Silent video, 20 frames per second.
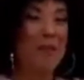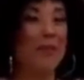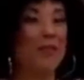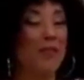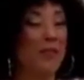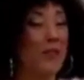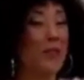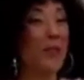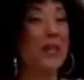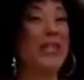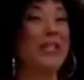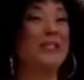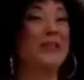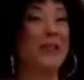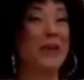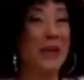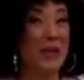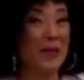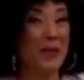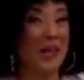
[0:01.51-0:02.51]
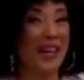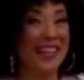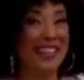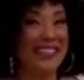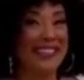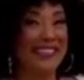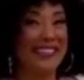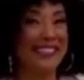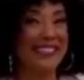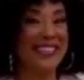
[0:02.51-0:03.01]
But for
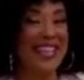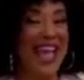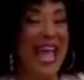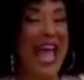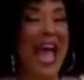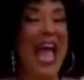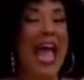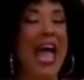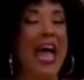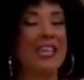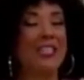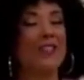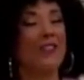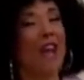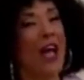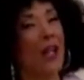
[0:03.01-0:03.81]
2021, as